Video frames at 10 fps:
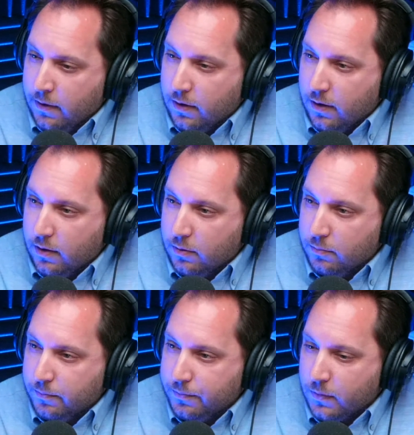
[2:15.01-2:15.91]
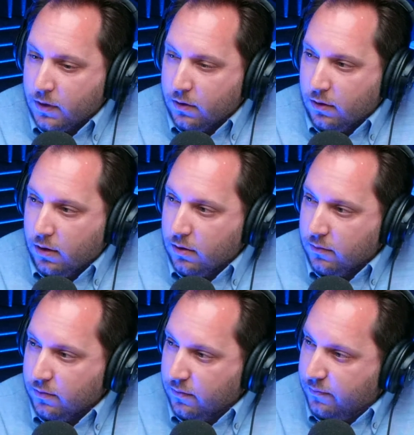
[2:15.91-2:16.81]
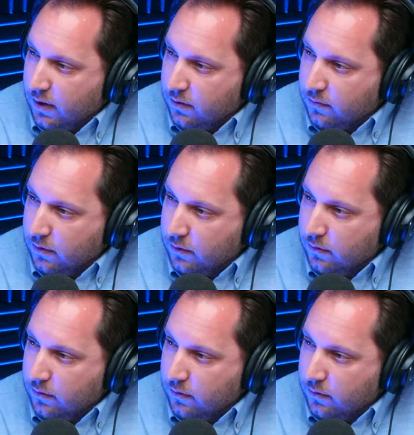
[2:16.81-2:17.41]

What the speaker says: a lot of the phosphorus,